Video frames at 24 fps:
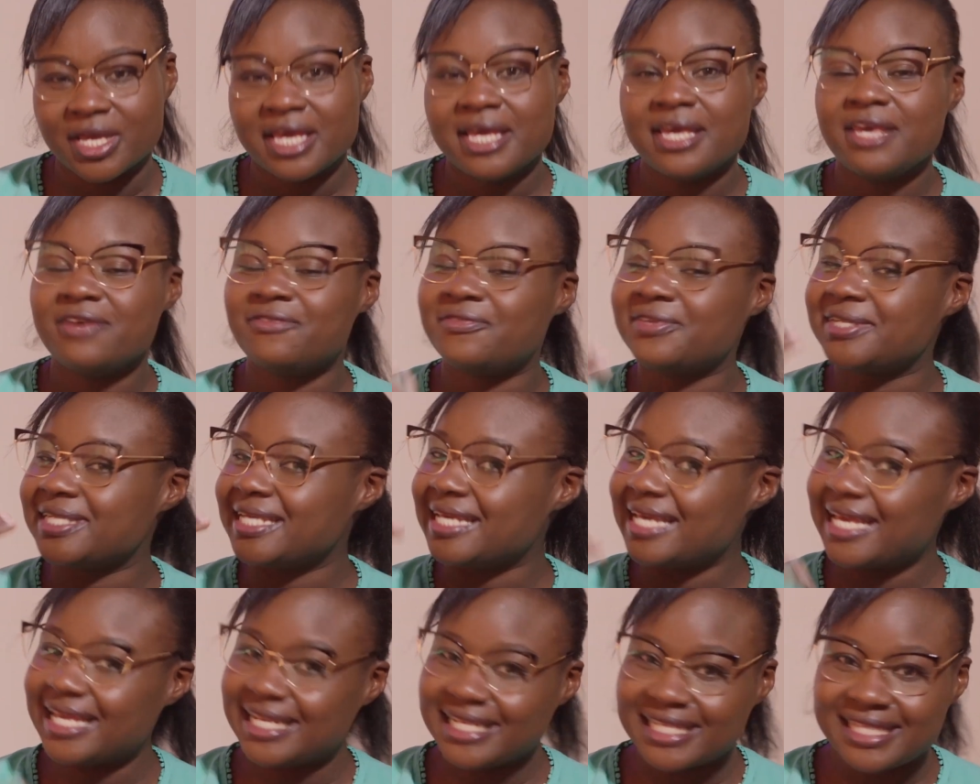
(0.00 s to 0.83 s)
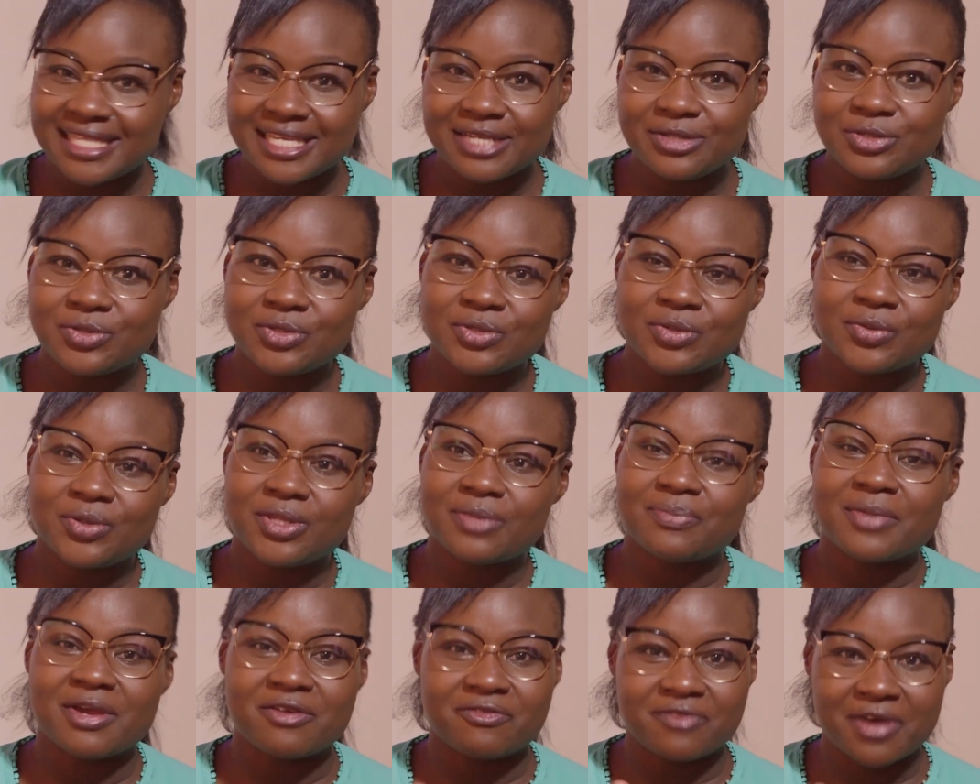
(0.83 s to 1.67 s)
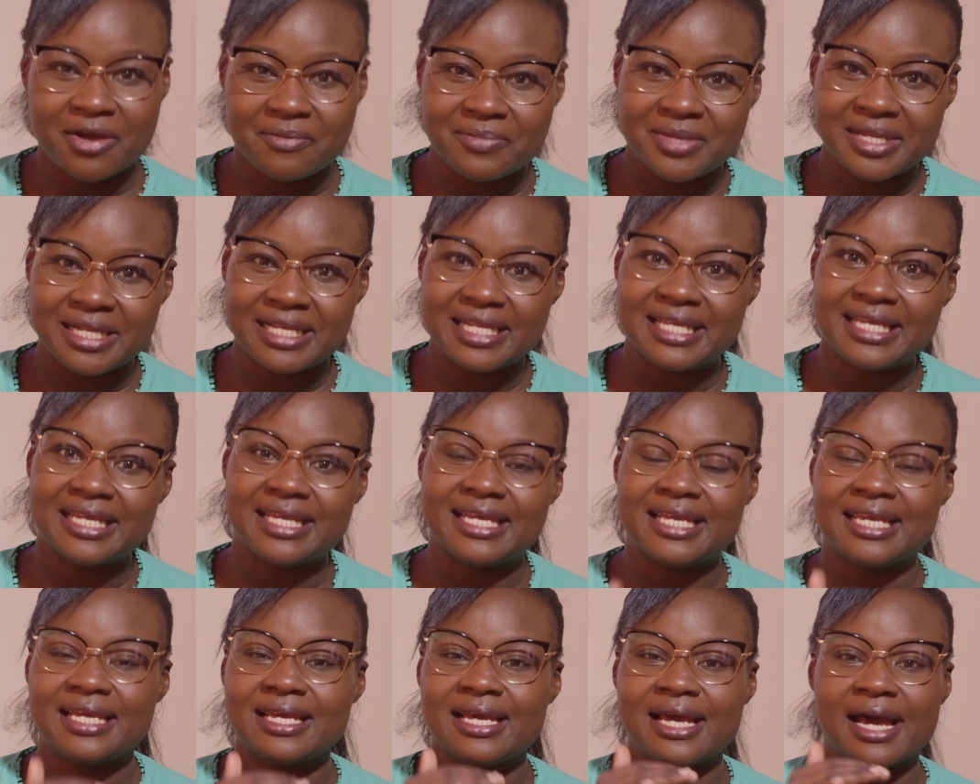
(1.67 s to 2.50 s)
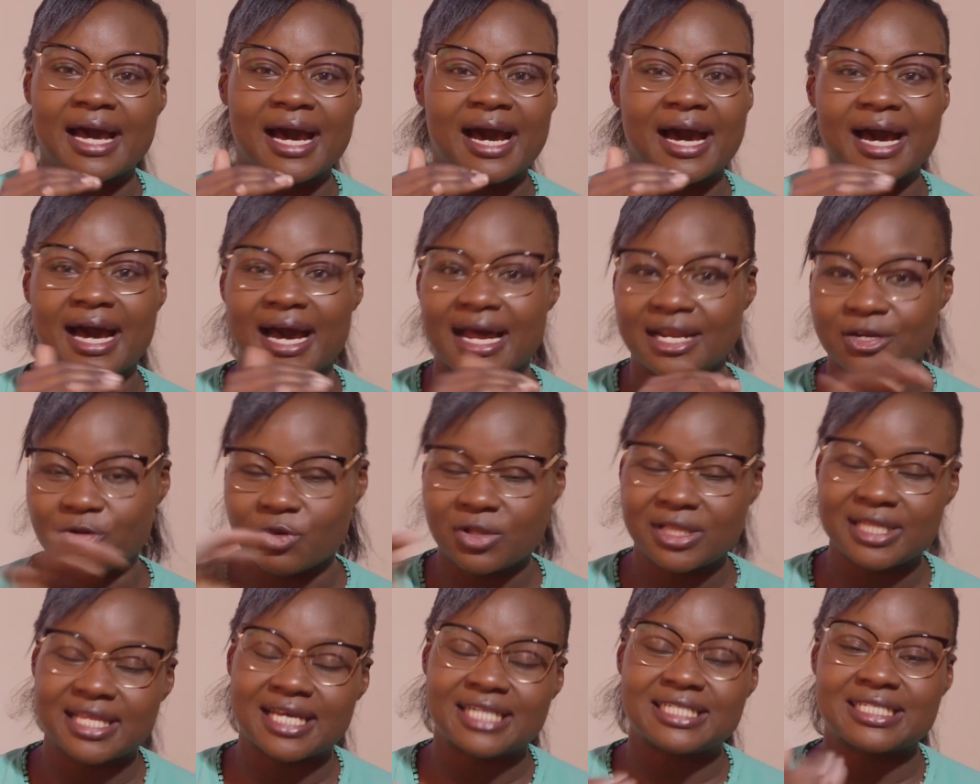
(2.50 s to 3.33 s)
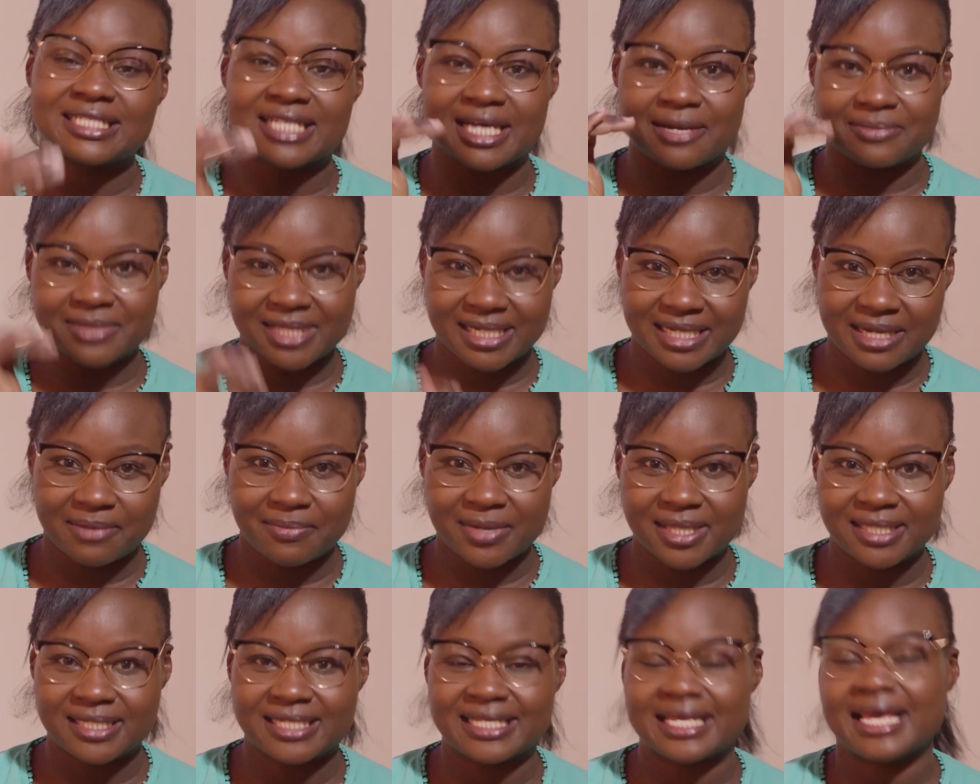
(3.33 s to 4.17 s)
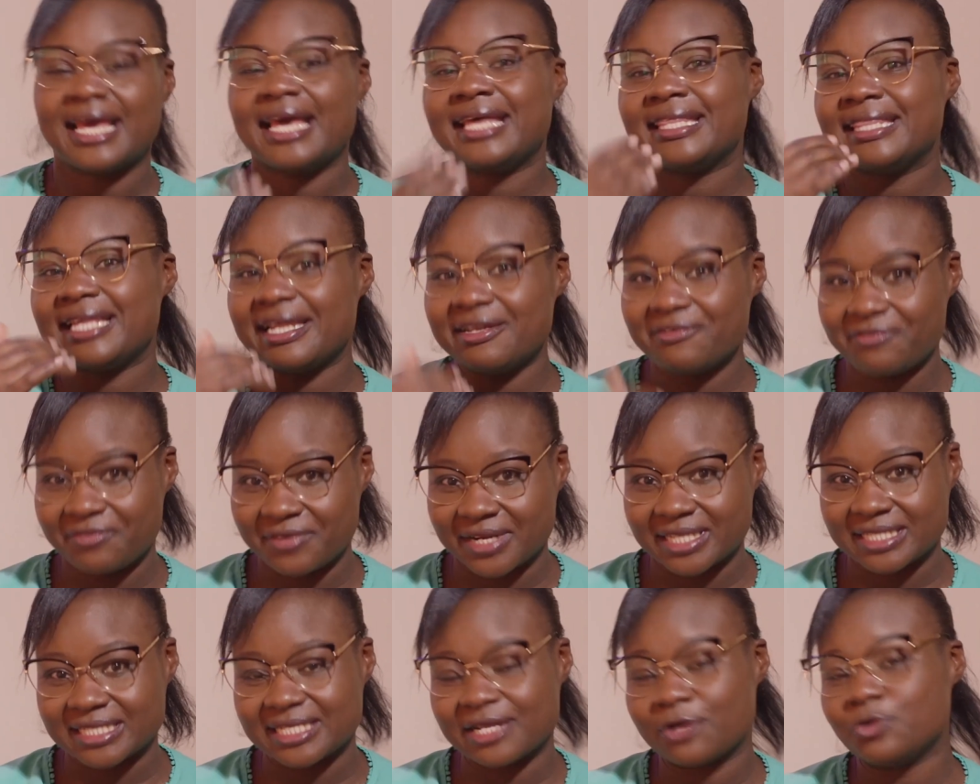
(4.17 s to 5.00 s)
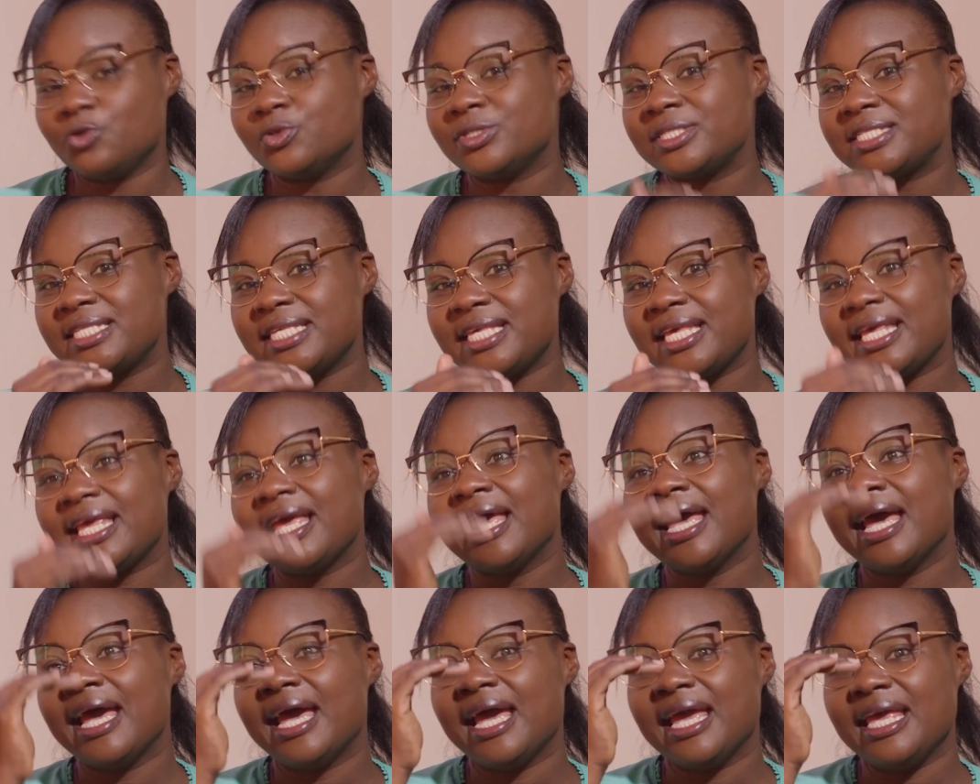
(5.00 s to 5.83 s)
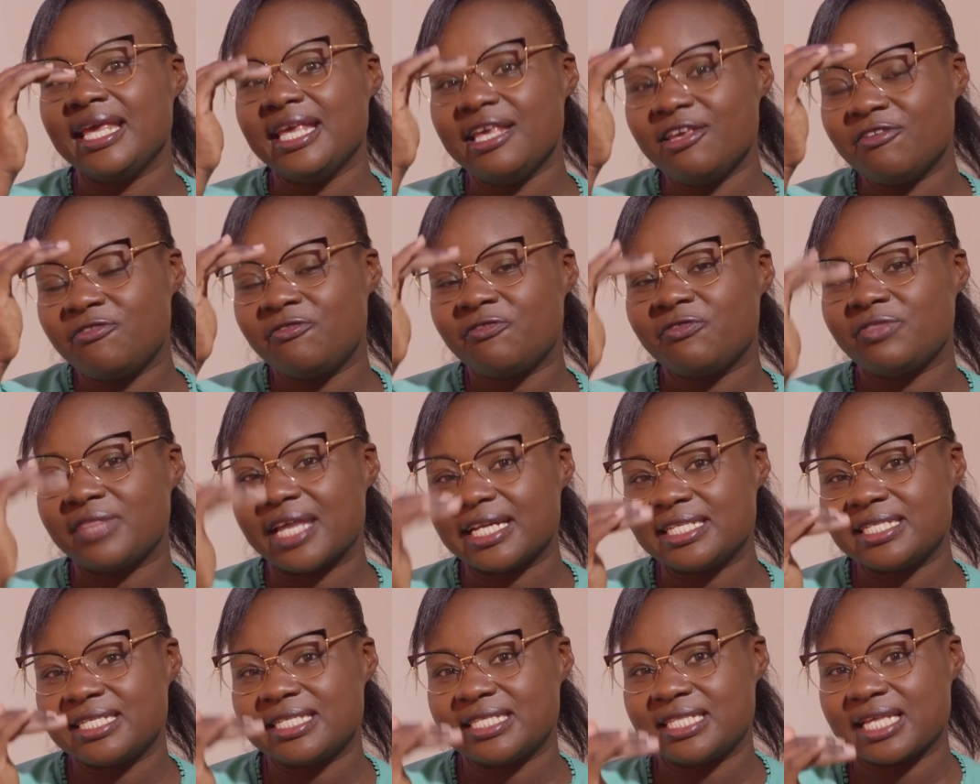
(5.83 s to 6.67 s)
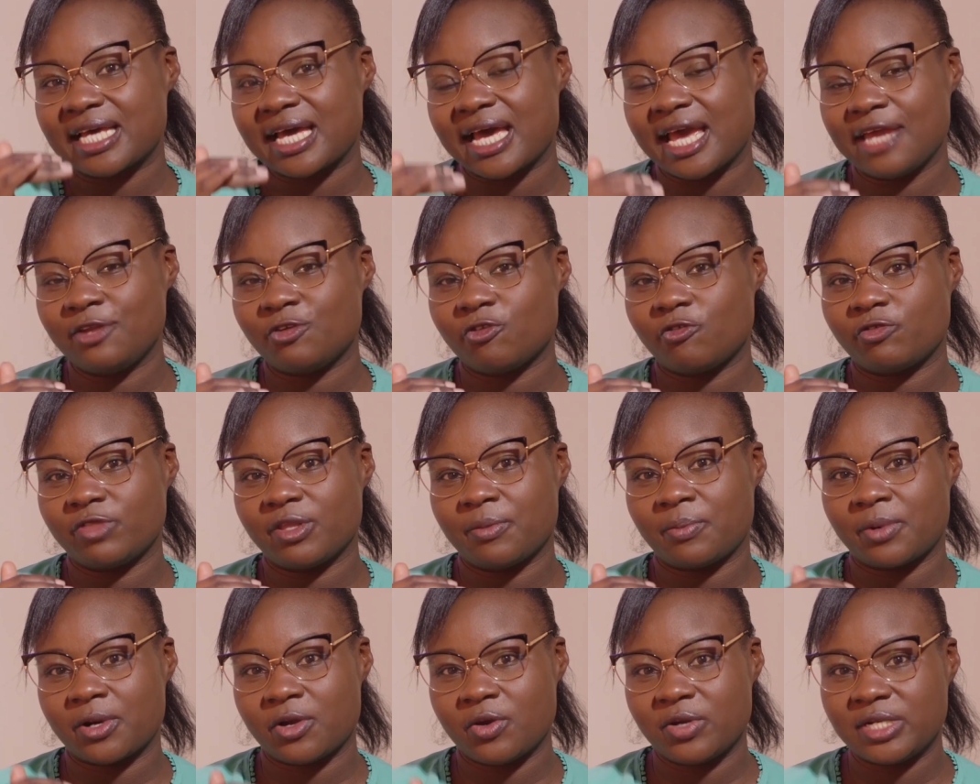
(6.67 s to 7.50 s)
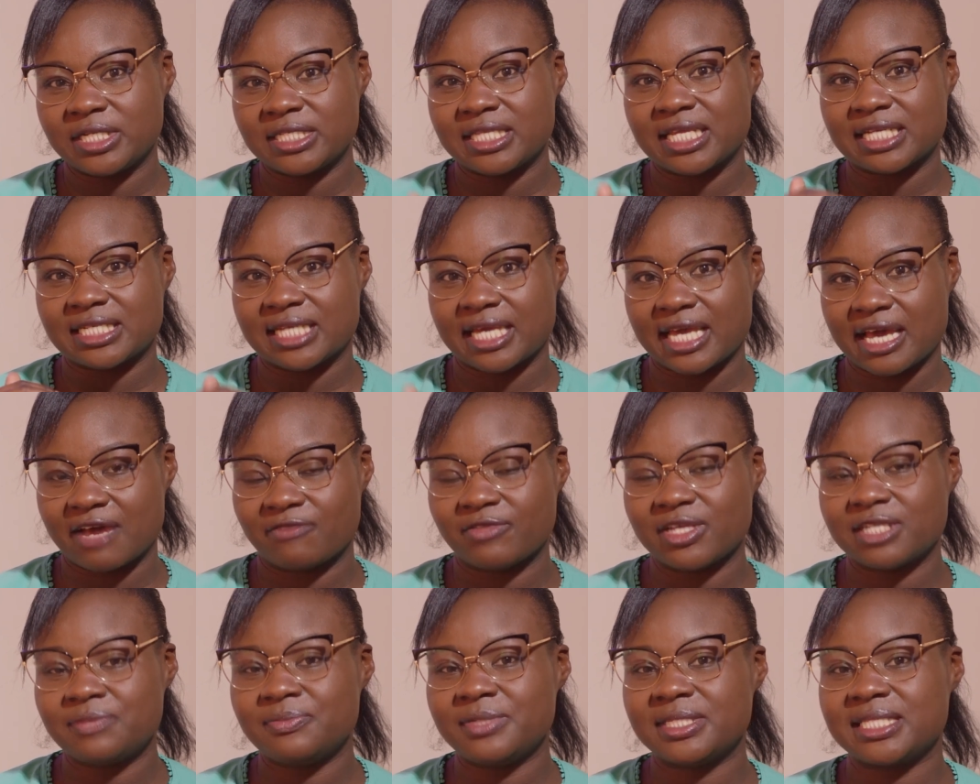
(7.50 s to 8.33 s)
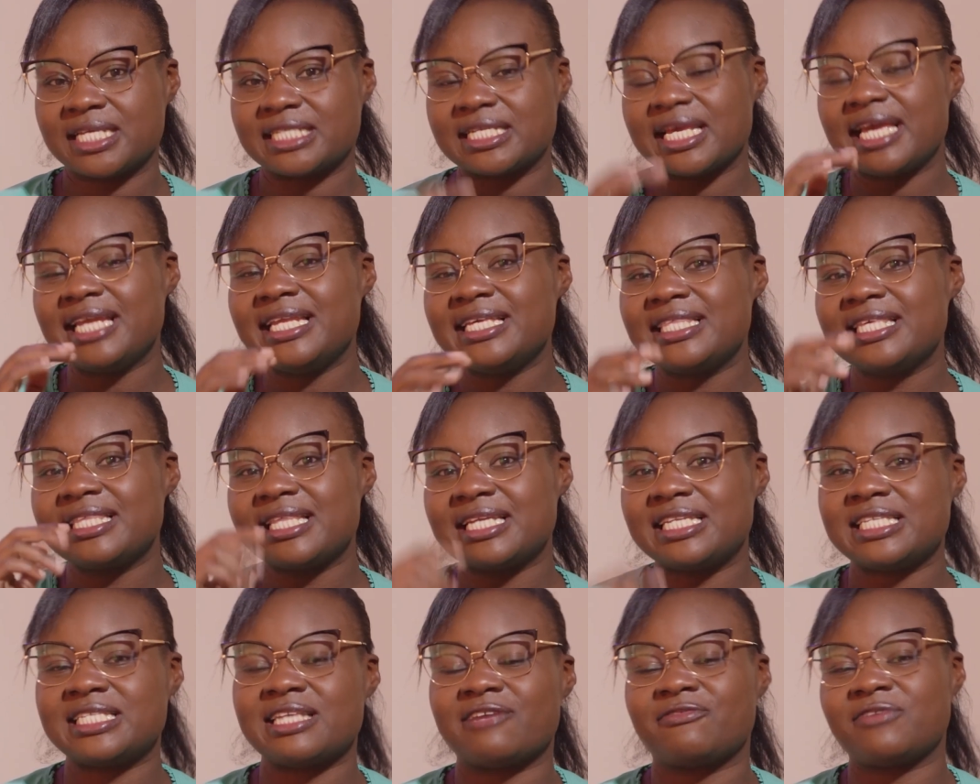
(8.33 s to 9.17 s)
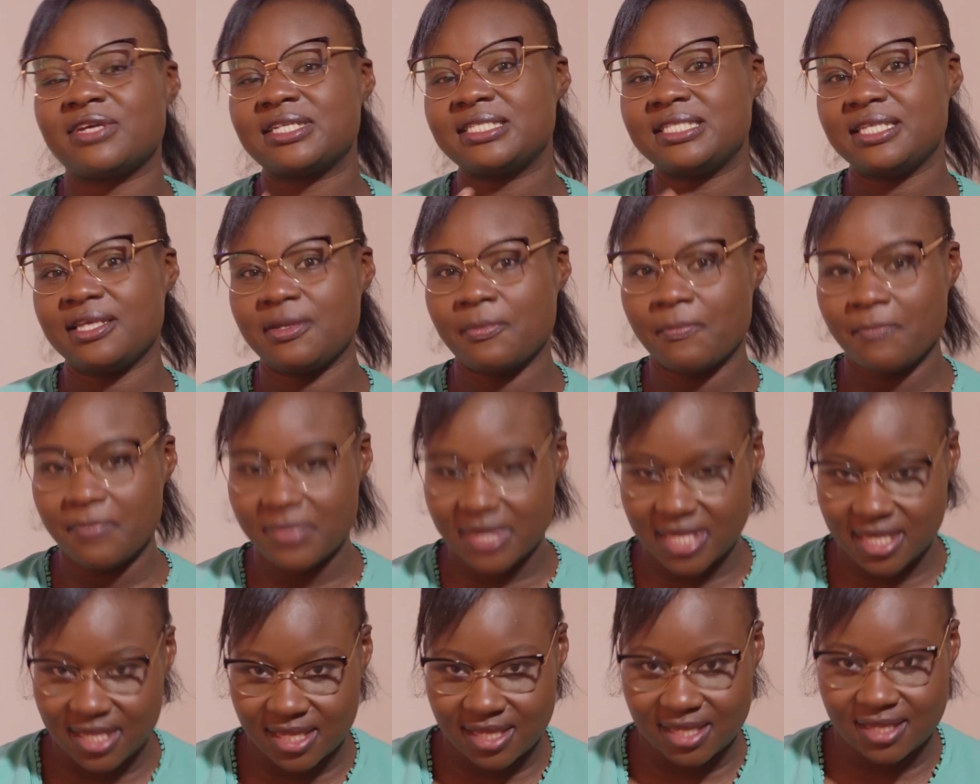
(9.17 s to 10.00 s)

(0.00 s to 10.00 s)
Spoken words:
If it's anything to do with my family and all that, it comes at number 3. Then friends. Now you see, if that is the kind of the priorities that I have, that means that anything that is affecting me,